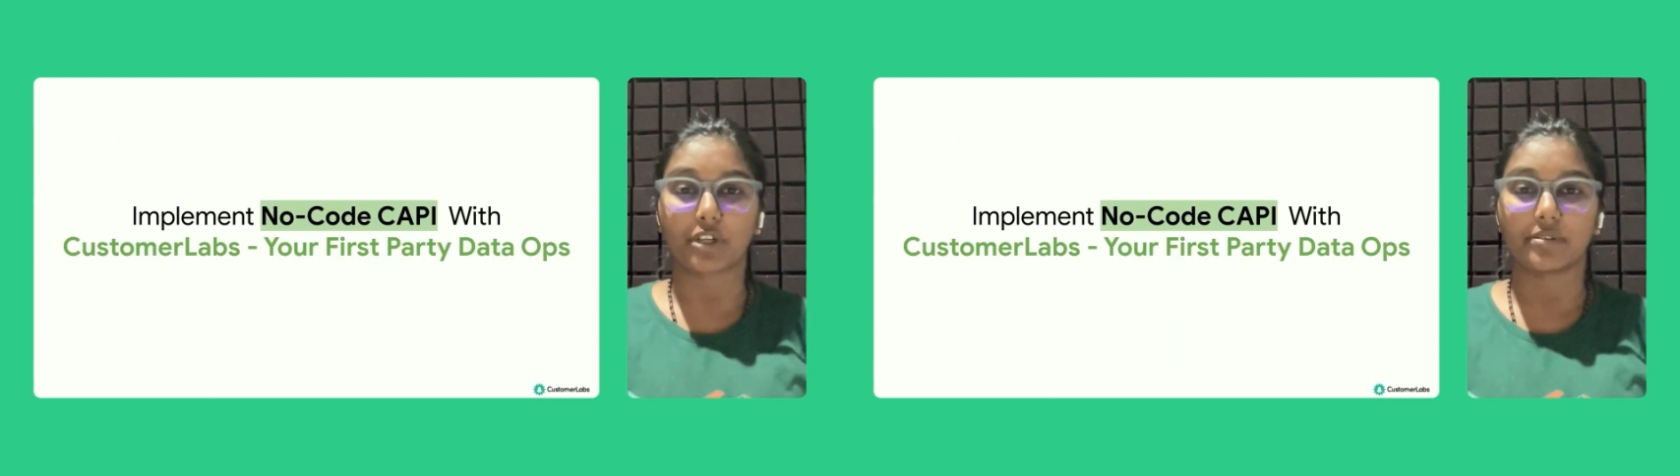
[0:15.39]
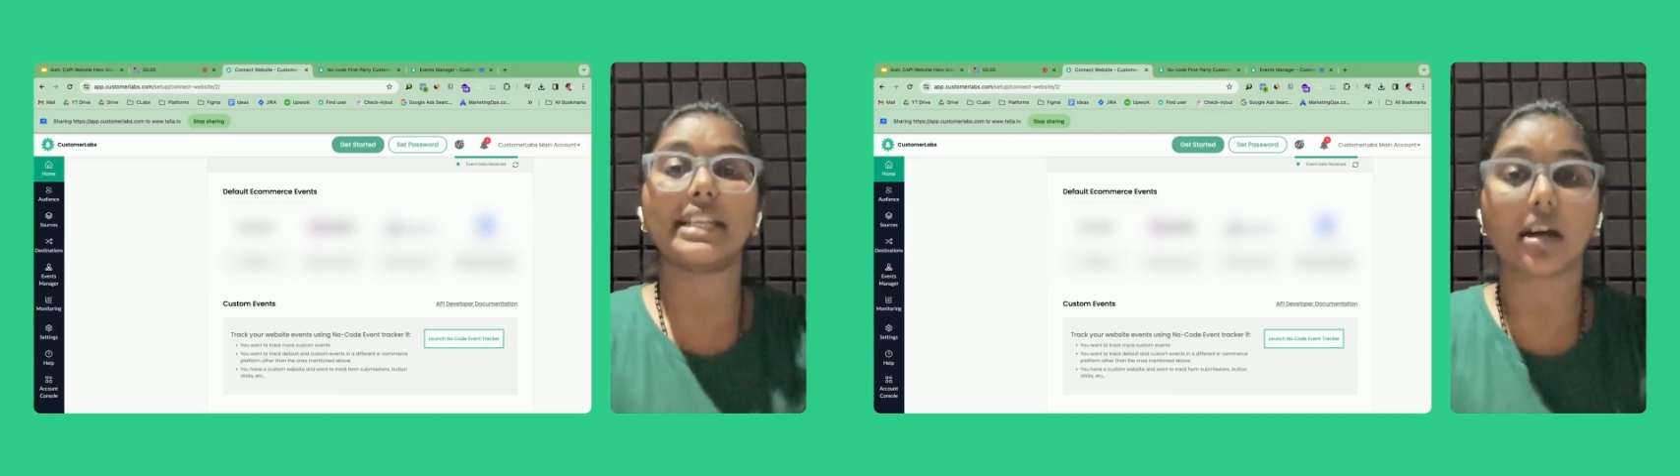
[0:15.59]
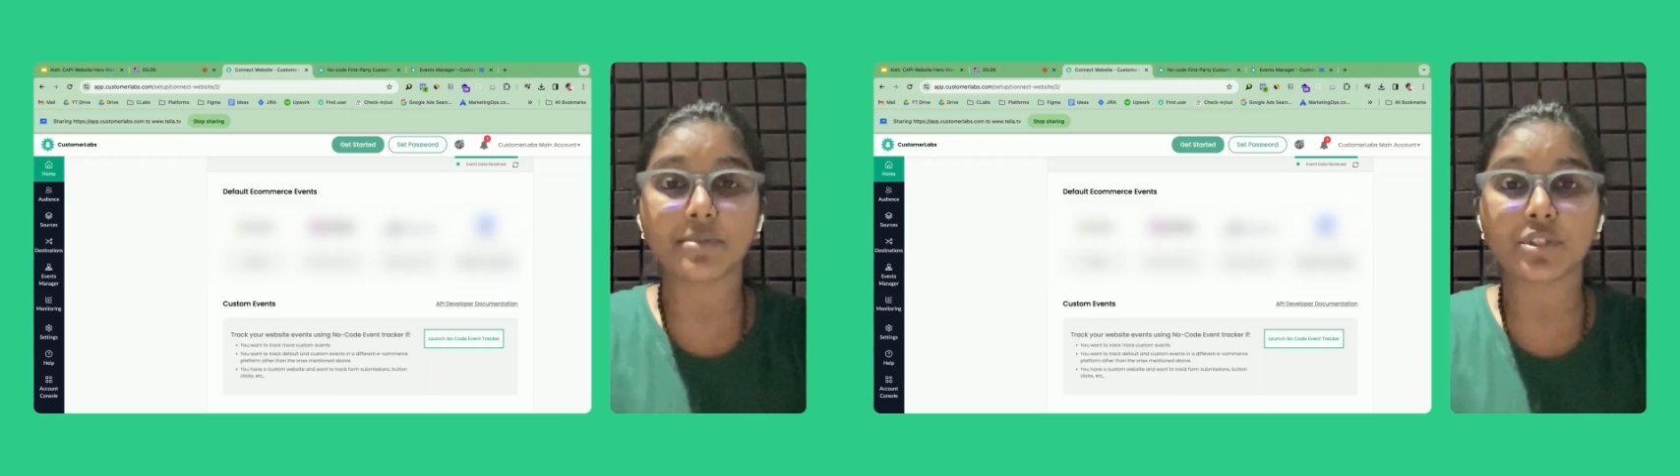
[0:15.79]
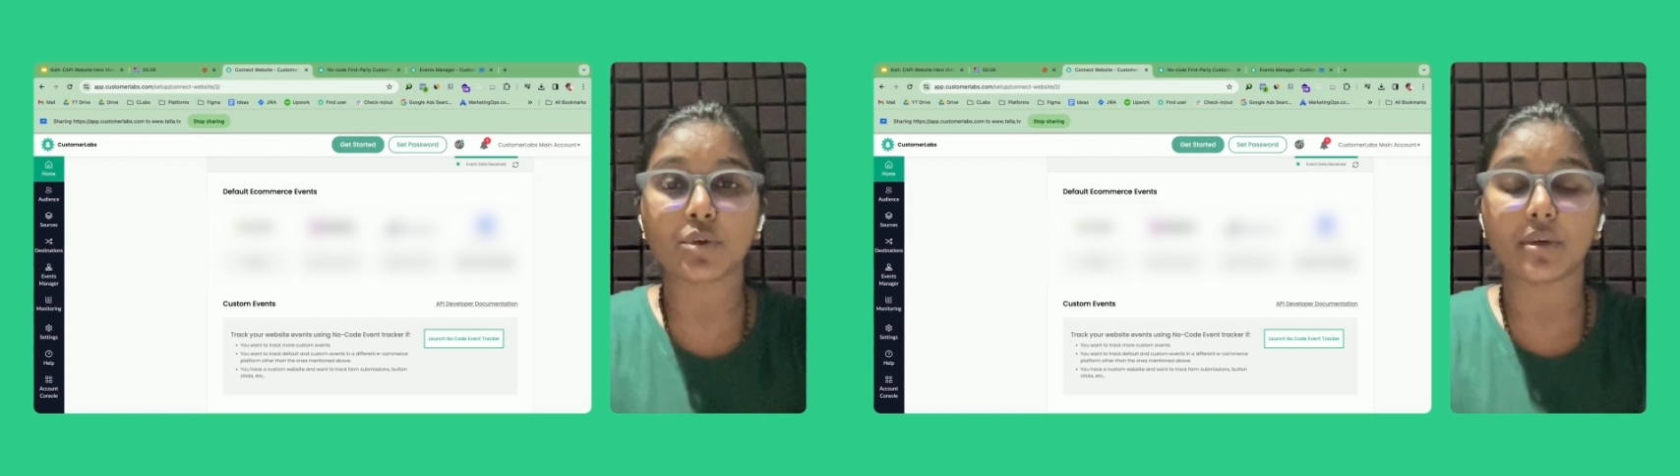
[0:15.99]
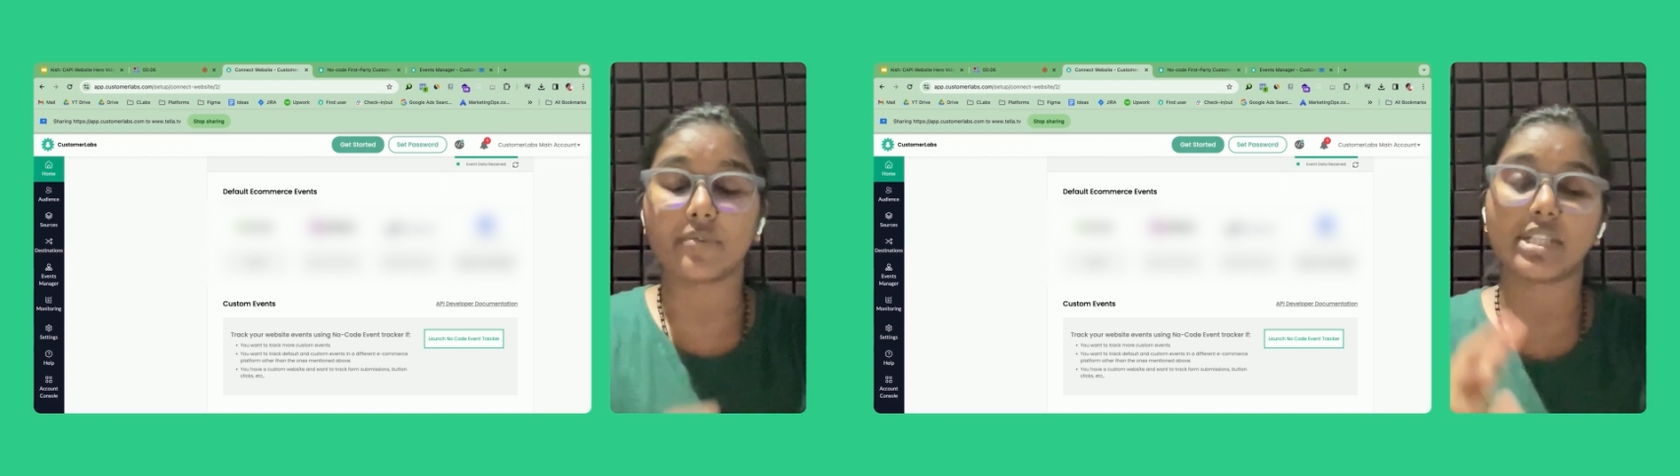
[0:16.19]
When it comes to
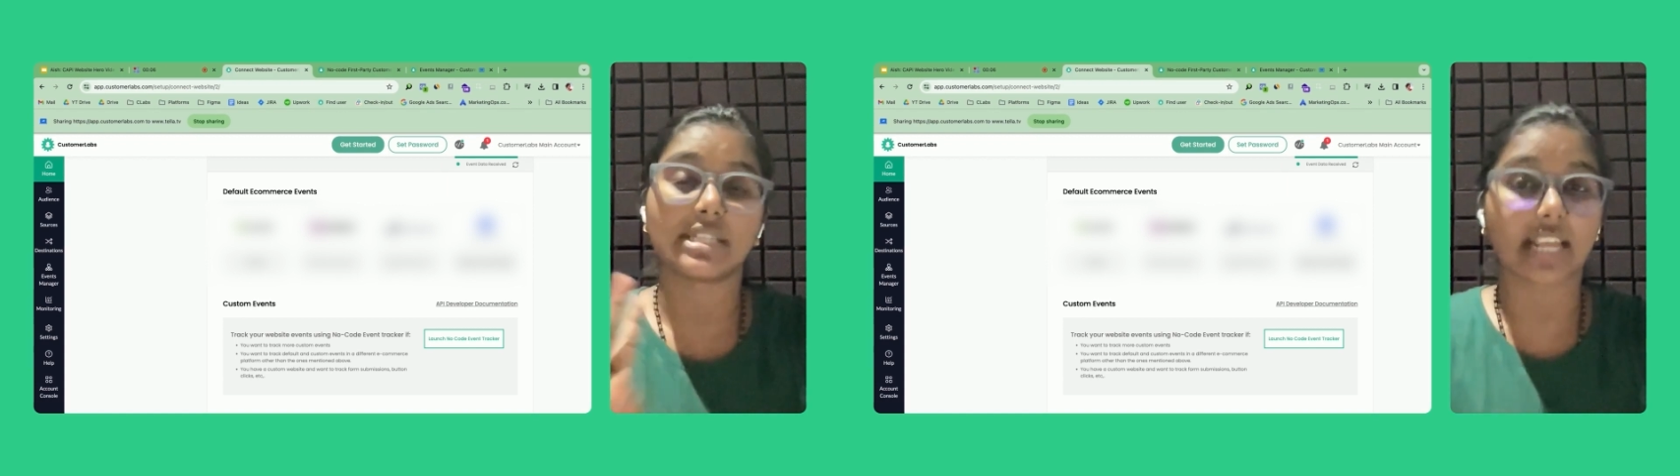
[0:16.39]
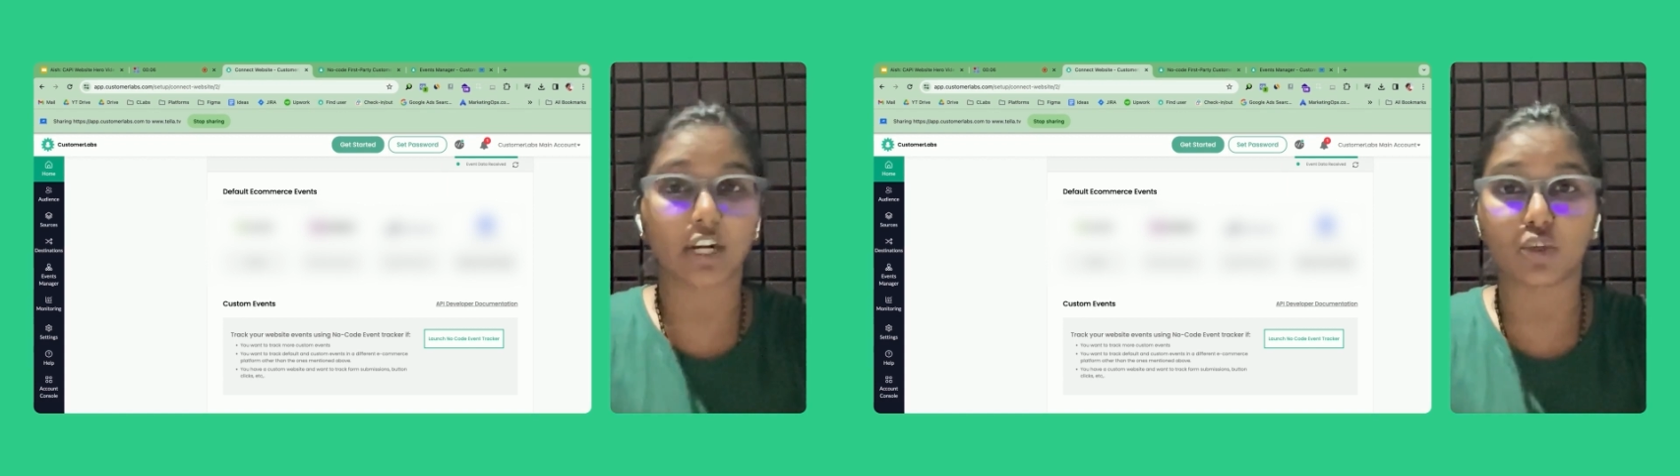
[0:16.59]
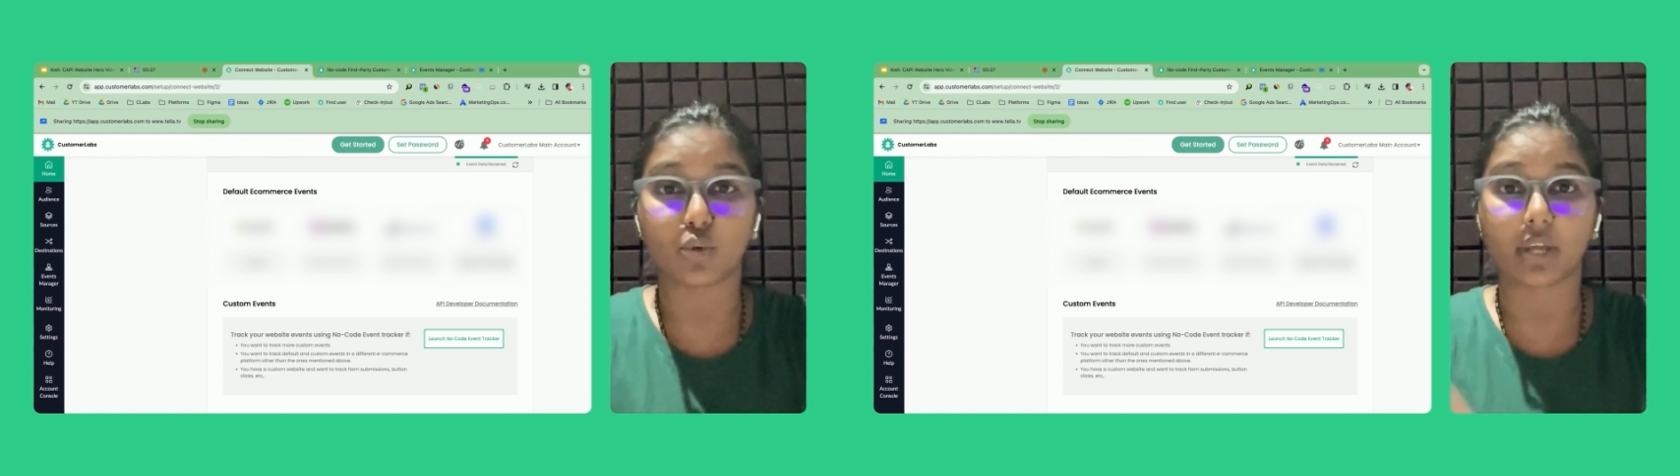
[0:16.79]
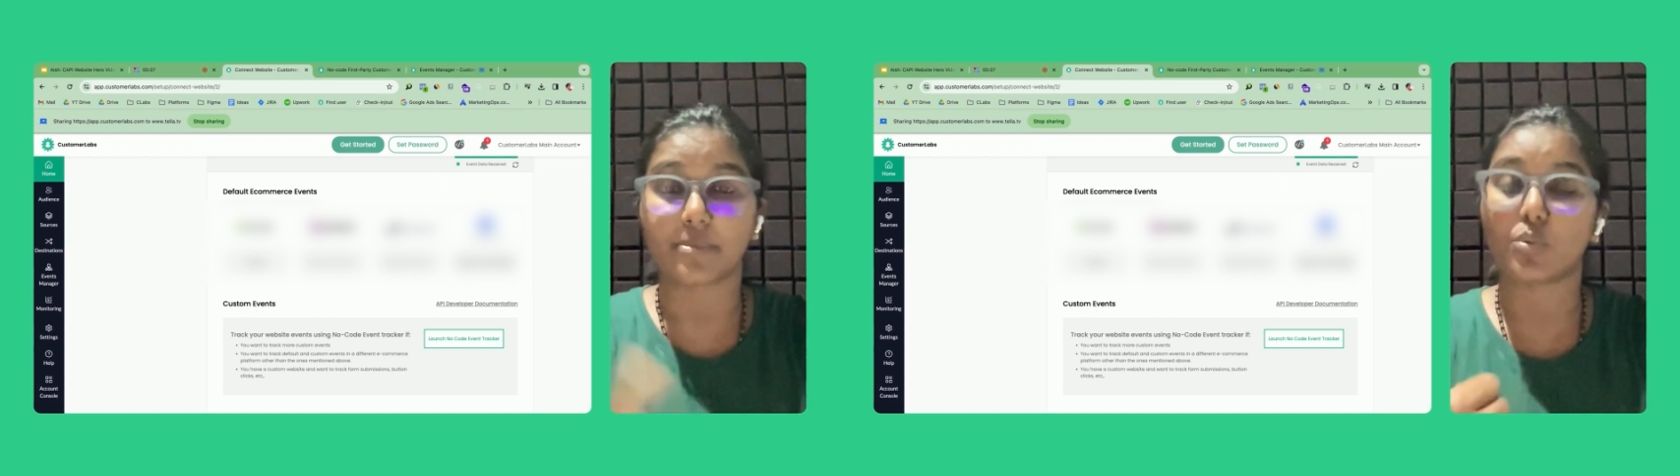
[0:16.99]
events, there are two types.